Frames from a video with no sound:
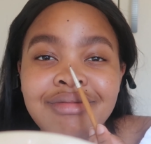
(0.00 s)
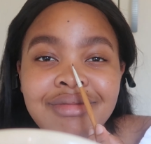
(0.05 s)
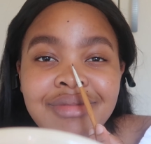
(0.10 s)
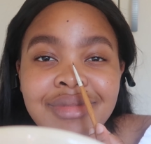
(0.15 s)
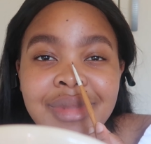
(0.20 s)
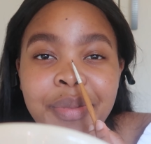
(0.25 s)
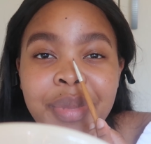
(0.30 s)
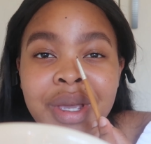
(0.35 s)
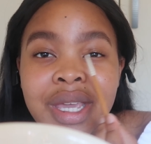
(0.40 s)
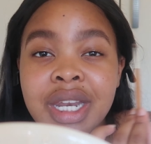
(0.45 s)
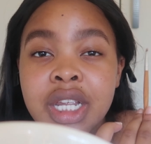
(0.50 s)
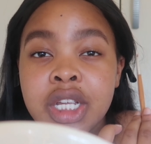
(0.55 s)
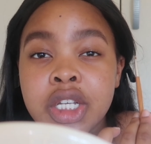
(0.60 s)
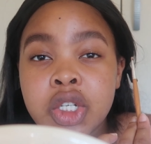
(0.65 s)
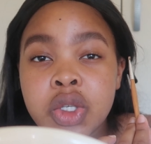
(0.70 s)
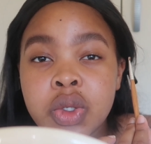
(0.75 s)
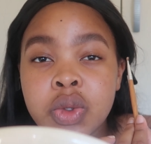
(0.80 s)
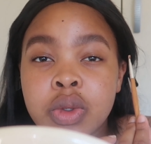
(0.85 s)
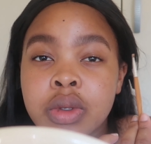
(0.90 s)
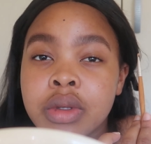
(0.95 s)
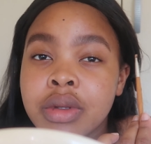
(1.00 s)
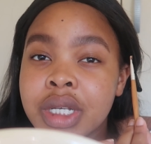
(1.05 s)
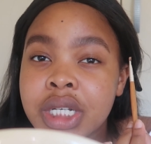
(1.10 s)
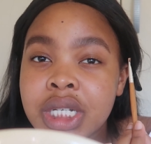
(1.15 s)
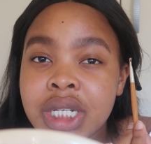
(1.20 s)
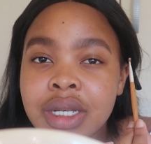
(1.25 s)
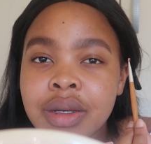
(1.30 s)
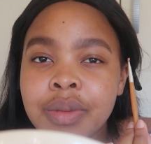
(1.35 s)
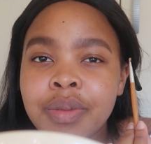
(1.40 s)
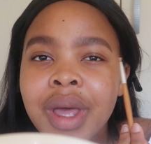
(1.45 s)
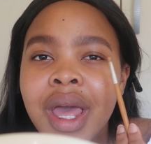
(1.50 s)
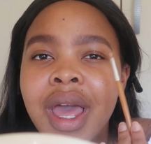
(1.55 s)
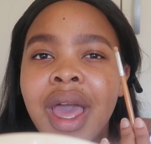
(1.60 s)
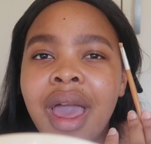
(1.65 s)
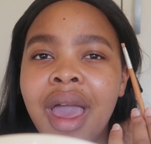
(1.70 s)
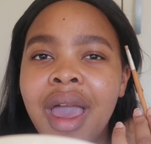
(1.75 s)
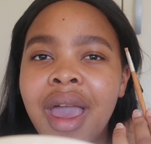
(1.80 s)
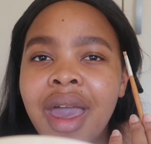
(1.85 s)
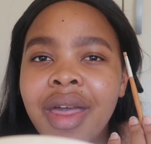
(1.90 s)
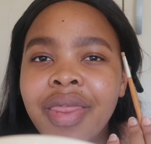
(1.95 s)
the beginning to the tip,
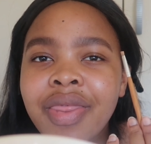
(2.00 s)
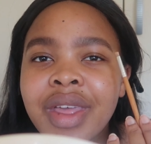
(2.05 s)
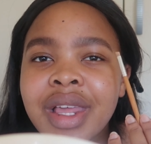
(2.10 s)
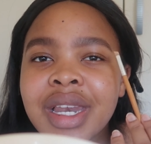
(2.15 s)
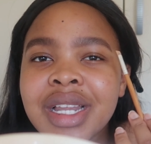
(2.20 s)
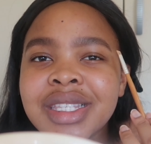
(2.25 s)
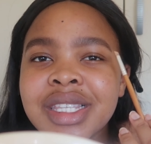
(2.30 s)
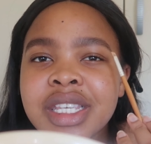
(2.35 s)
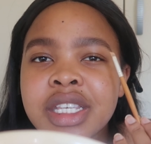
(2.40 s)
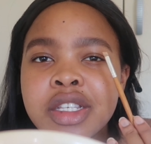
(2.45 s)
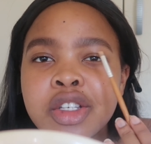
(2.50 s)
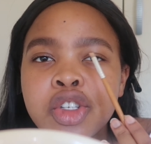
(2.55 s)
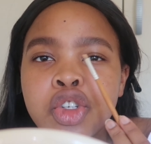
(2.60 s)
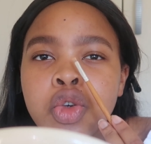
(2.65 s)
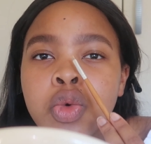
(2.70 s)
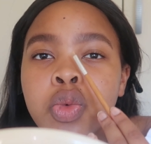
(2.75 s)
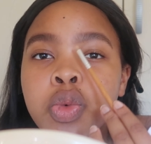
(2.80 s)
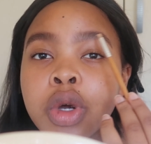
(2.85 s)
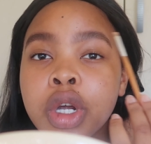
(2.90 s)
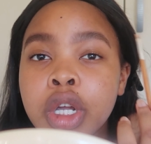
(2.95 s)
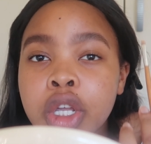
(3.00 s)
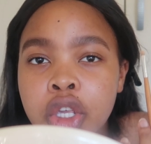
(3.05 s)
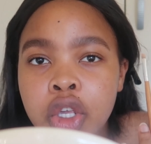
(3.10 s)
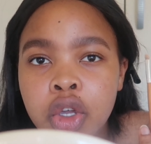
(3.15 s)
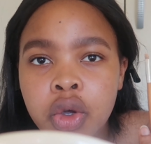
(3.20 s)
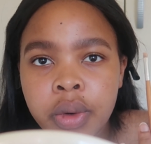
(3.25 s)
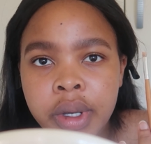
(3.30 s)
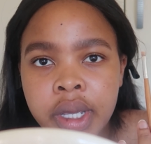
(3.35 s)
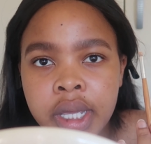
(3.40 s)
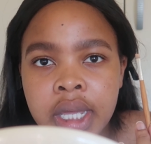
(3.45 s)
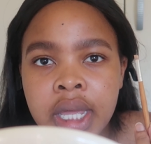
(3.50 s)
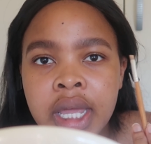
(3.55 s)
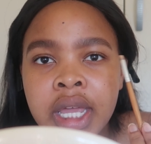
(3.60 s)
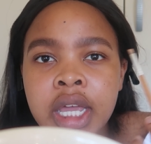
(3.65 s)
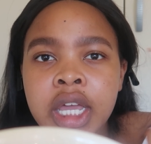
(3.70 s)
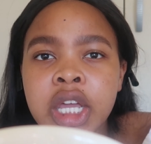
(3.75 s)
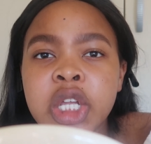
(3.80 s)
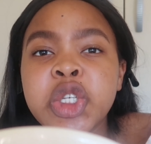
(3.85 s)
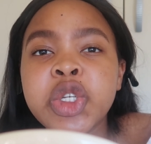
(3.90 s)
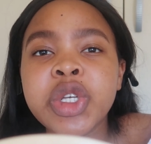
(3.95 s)
and then it's easier to work your way
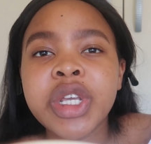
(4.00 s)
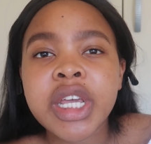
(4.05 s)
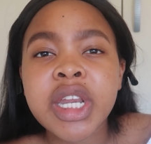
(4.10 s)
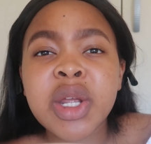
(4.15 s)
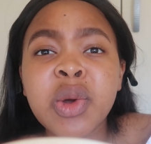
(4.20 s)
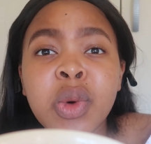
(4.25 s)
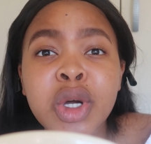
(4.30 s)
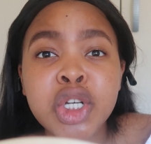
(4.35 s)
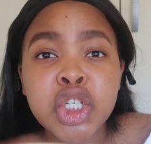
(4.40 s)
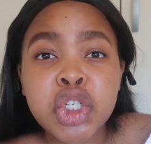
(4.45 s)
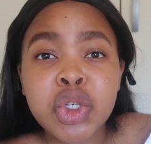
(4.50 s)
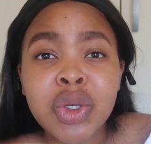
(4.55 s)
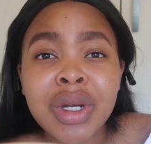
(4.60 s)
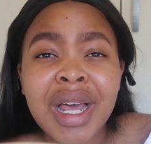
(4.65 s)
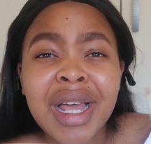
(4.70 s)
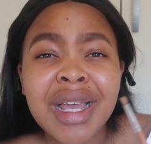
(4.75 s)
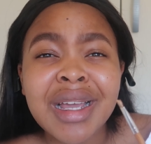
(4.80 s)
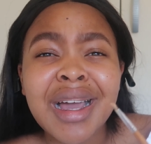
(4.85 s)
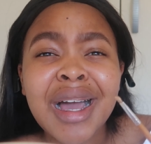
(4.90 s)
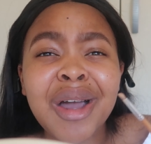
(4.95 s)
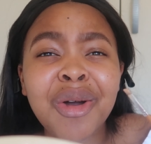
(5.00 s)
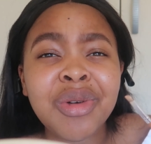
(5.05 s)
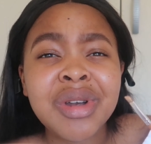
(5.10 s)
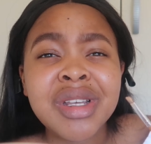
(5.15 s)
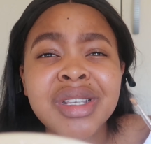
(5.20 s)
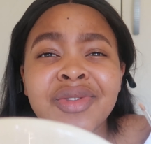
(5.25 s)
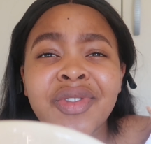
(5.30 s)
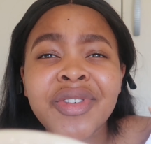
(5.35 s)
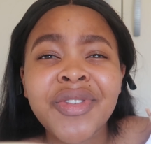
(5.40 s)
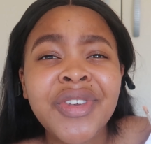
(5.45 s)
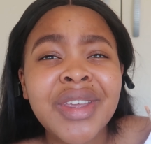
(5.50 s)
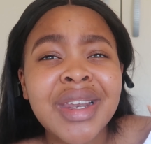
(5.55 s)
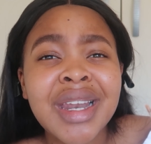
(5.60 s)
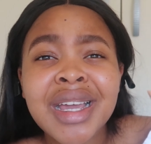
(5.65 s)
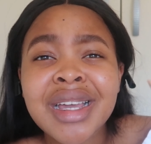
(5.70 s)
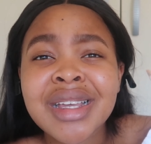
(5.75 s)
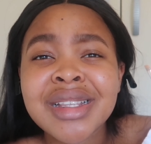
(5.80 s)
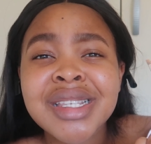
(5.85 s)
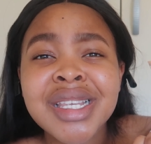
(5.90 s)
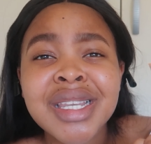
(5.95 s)
into getting what you like. I always feel
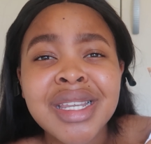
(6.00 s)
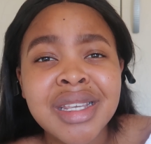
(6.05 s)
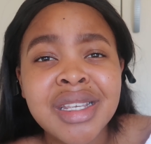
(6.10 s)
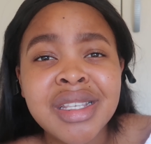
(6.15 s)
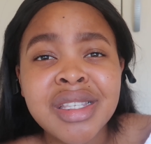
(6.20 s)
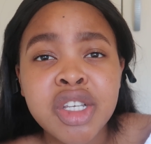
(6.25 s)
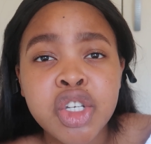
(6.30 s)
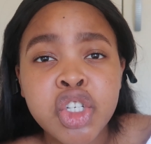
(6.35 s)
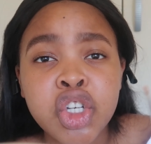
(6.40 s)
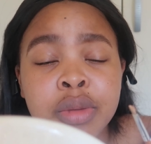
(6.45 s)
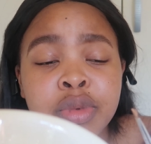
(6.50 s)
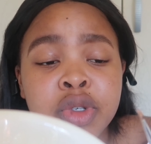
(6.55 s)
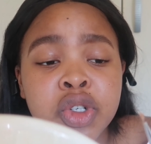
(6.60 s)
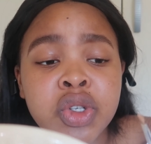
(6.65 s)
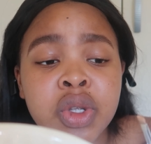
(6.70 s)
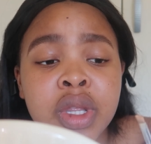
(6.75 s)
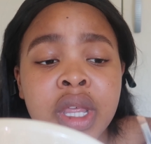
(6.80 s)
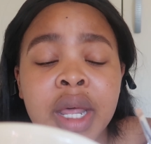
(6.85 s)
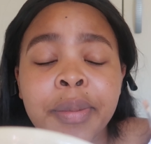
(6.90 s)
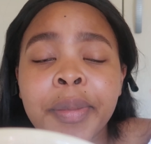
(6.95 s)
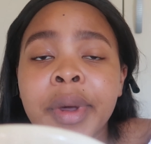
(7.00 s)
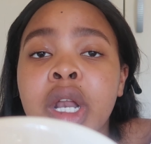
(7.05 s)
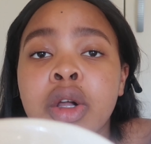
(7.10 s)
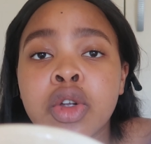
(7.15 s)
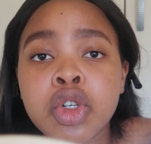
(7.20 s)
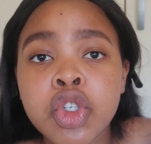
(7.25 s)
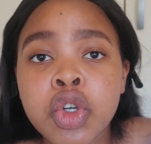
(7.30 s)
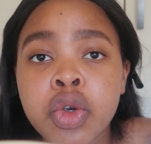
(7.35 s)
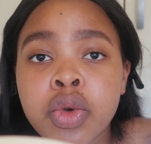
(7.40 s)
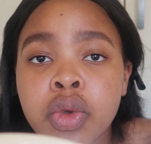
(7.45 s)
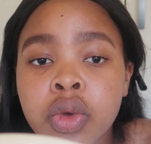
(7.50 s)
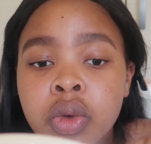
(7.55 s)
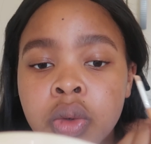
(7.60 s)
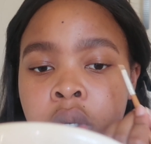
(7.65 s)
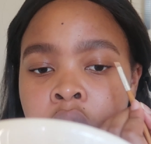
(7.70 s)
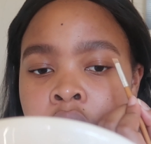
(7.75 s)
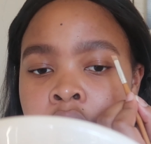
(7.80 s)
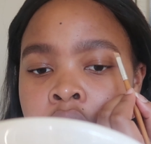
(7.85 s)
like it's an easier job to do that, but I'll show you.